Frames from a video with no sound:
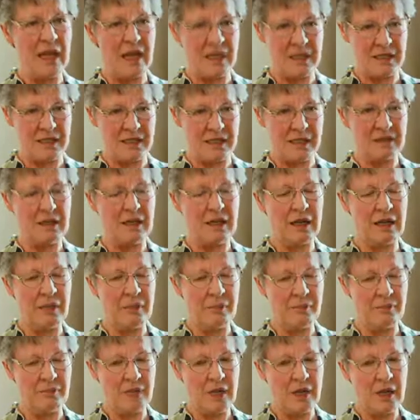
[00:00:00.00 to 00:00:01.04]
Yes, yeah.
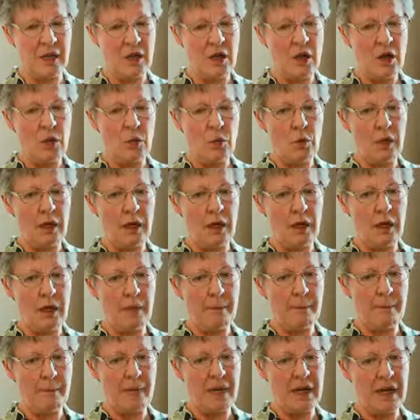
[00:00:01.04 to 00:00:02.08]
Well,
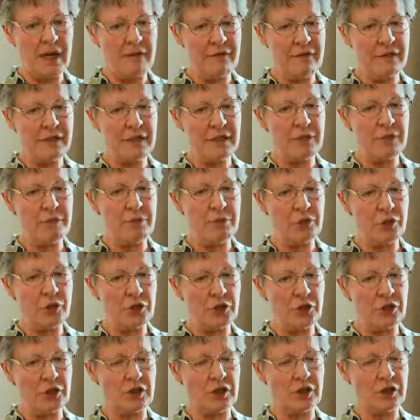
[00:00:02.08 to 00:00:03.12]
I believe it's
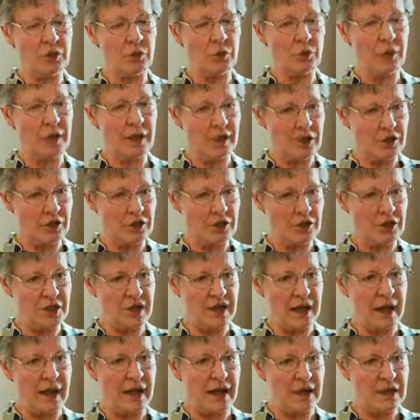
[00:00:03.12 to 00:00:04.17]
important that we
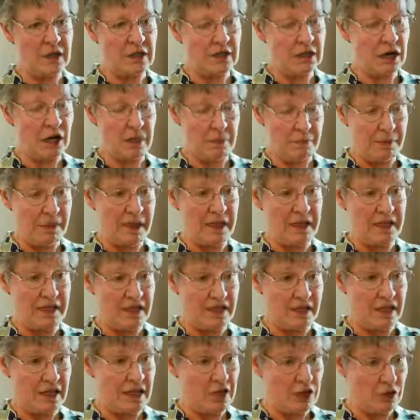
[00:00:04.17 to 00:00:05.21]
understand our
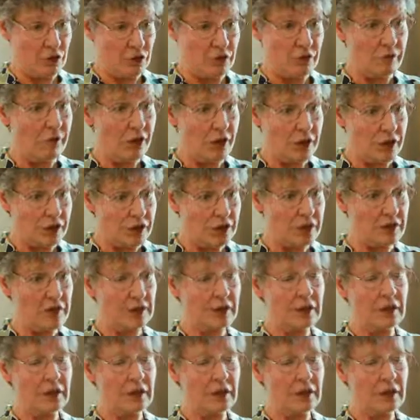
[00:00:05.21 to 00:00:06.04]
place in the universe.